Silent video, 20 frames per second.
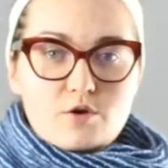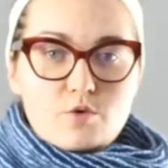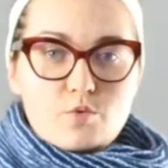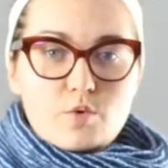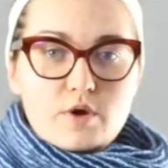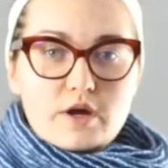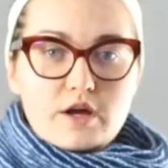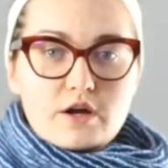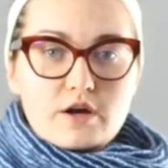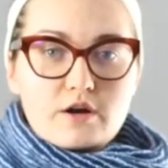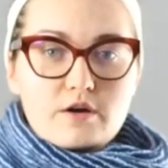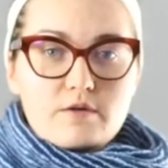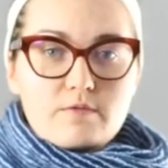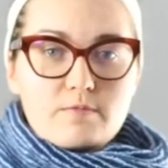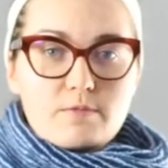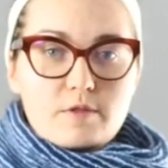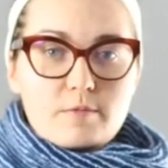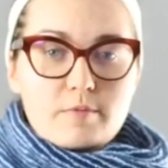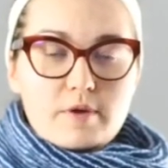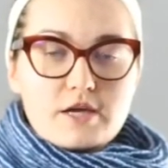
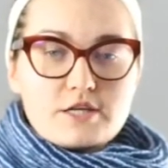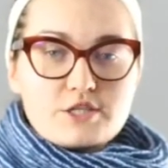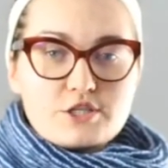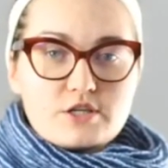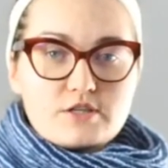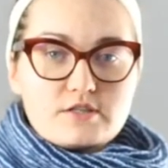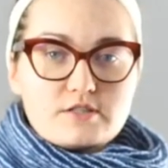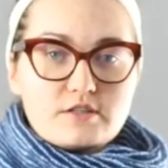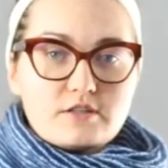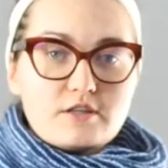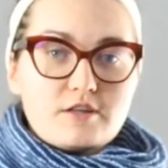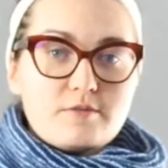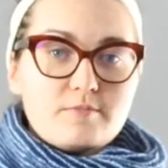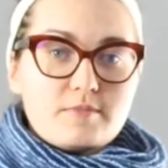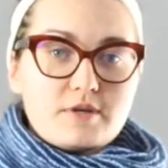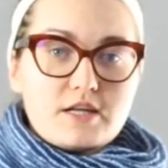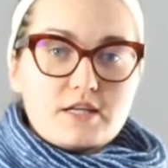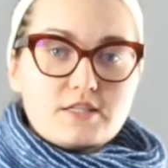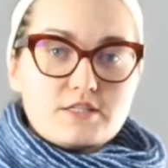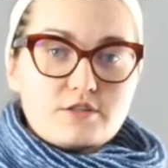where the patient
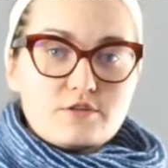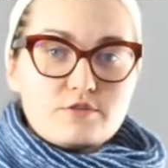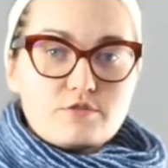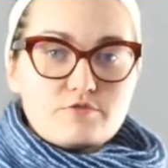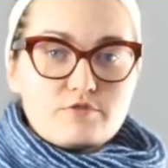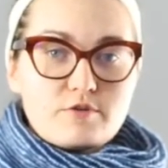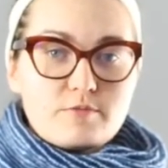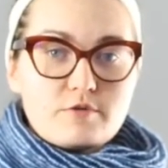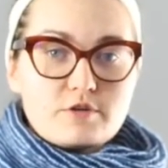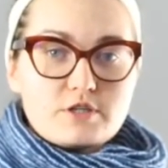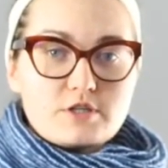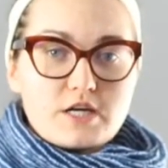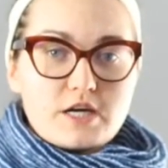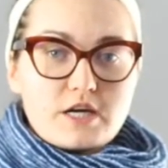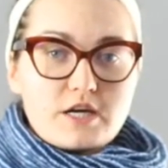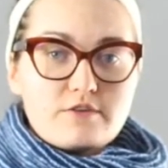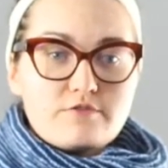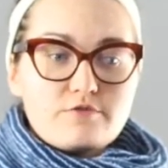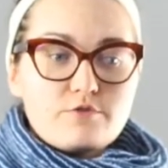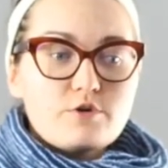eliminates gluten from their
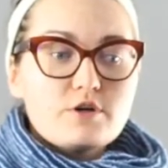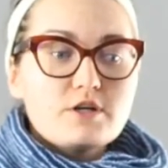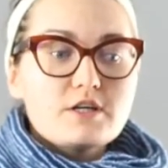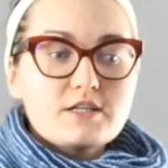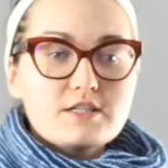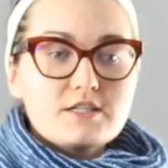diet for an